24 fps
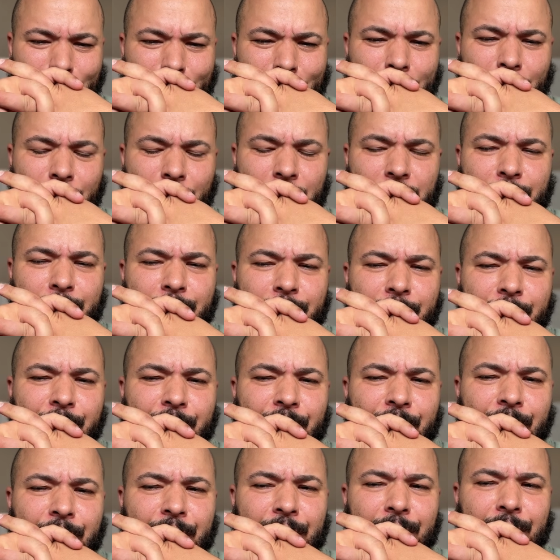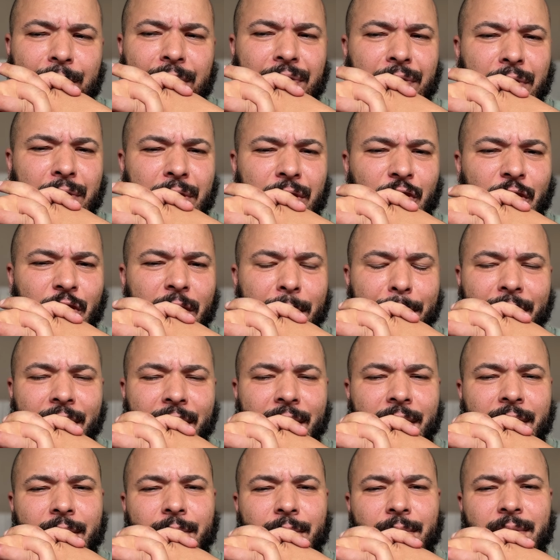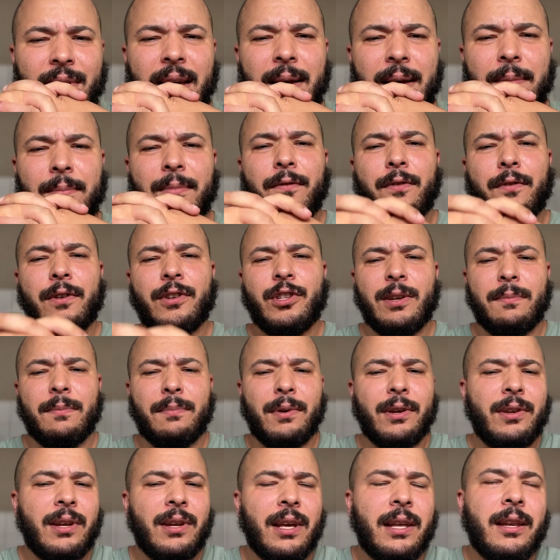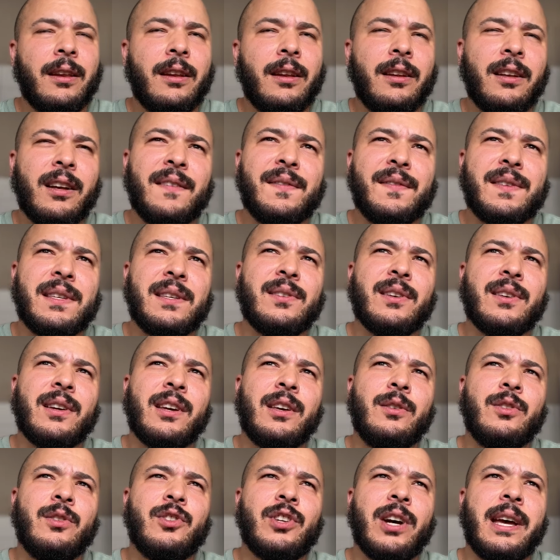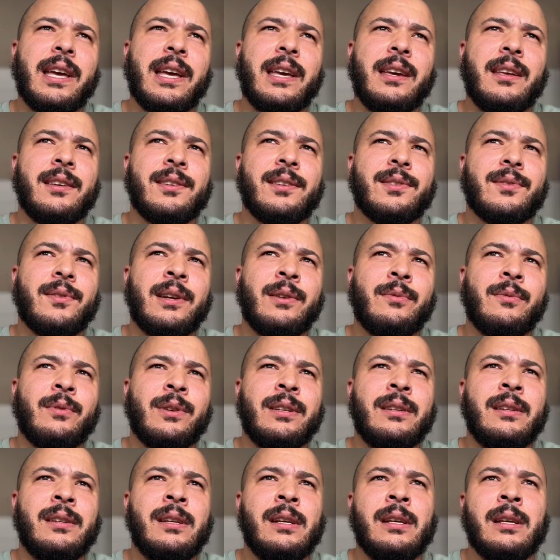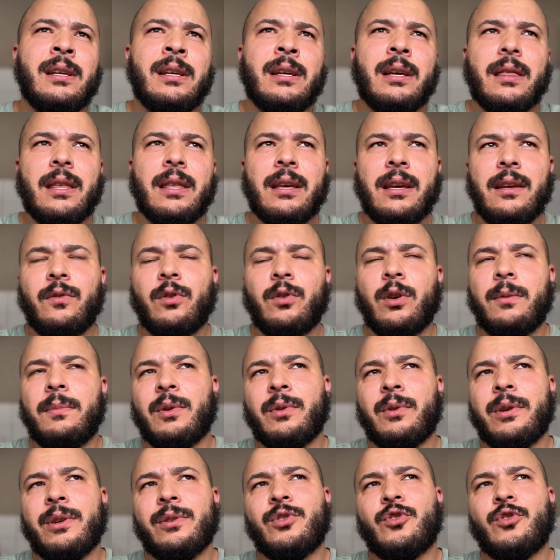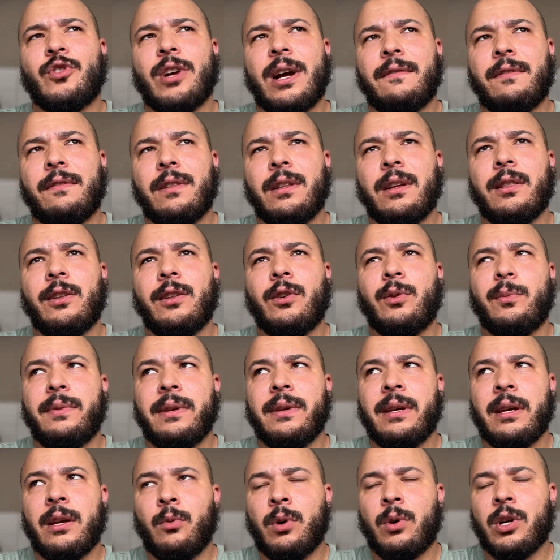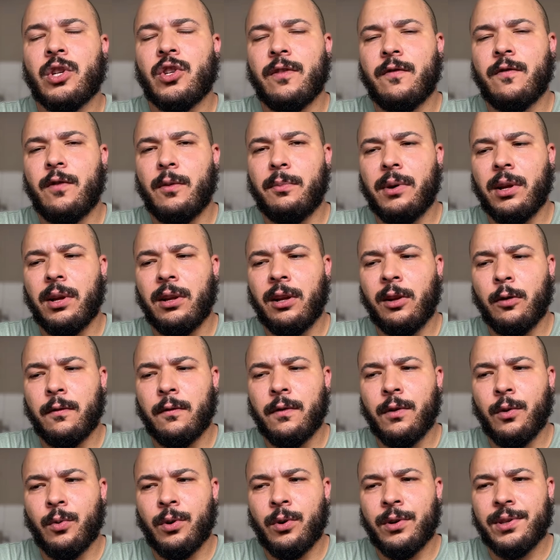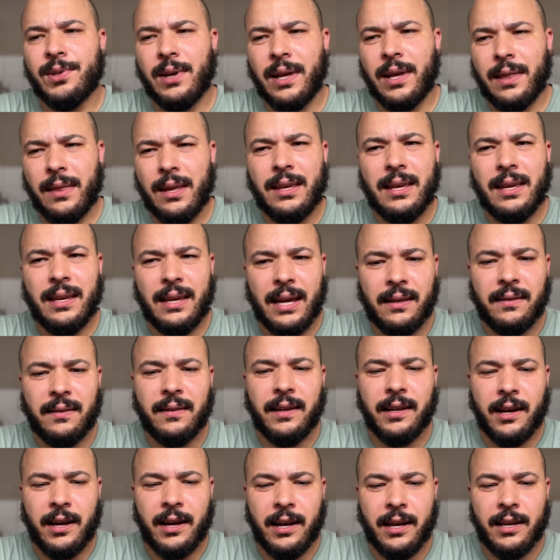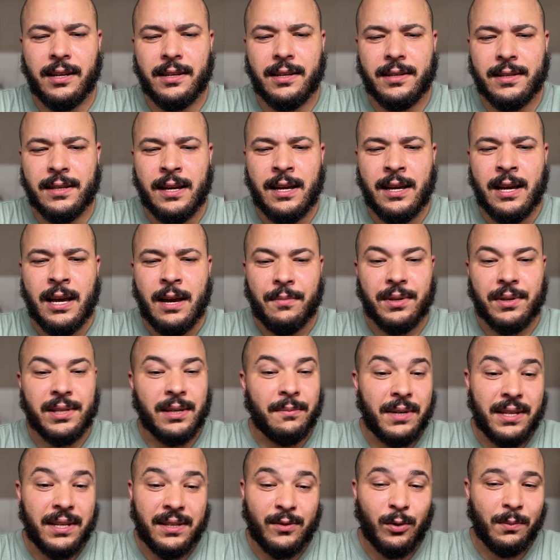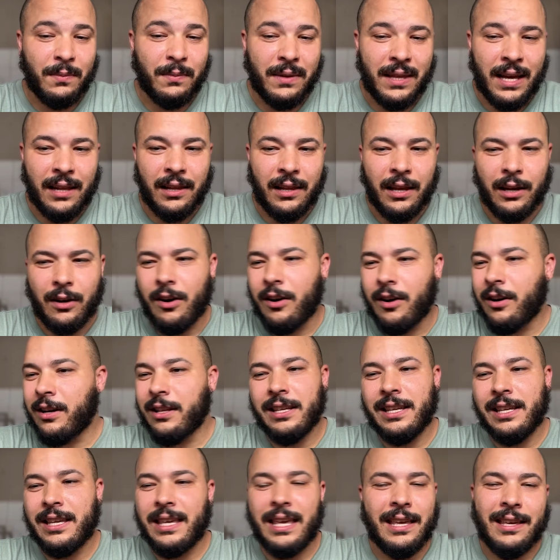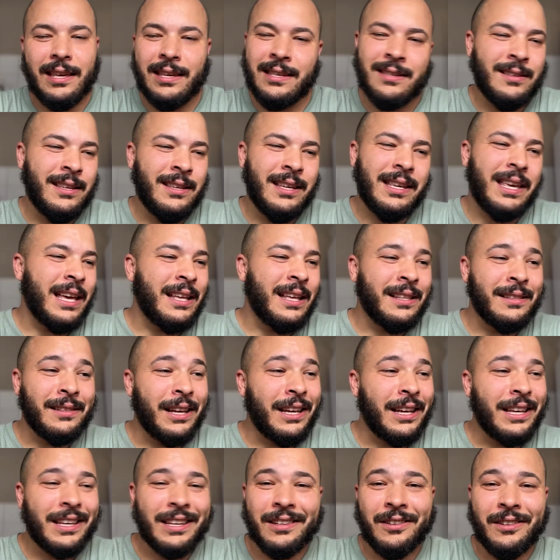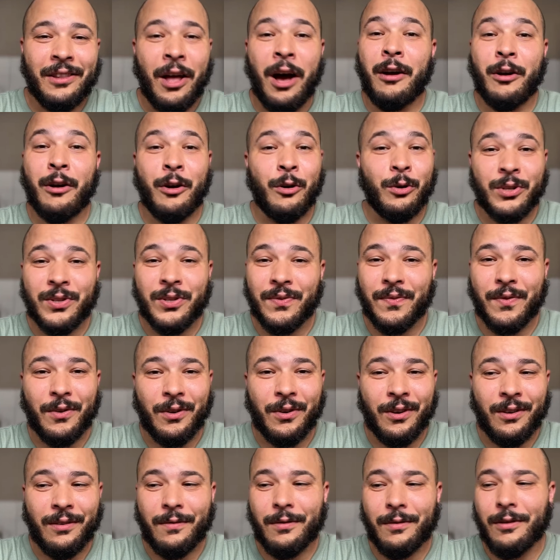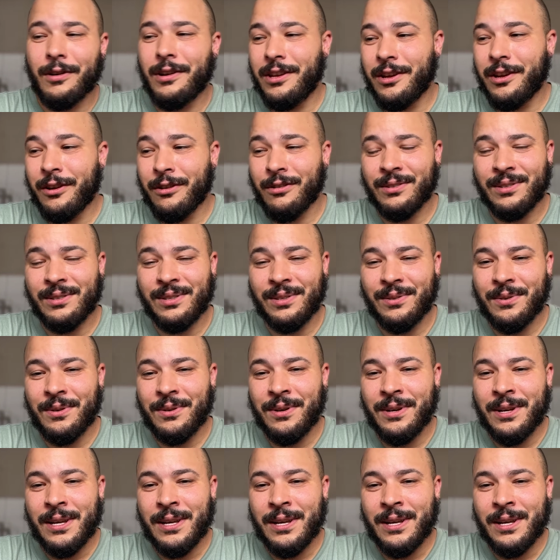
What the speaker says: It was before Chippa. Was it before Chippa United? He obviously took a huge hiatus, right? When I think he told me where he was traveling a little bit and watching football all over the world. So I think he can take a hiatus. But somebody told me that, like, oh, he can't like not coach for a year or two.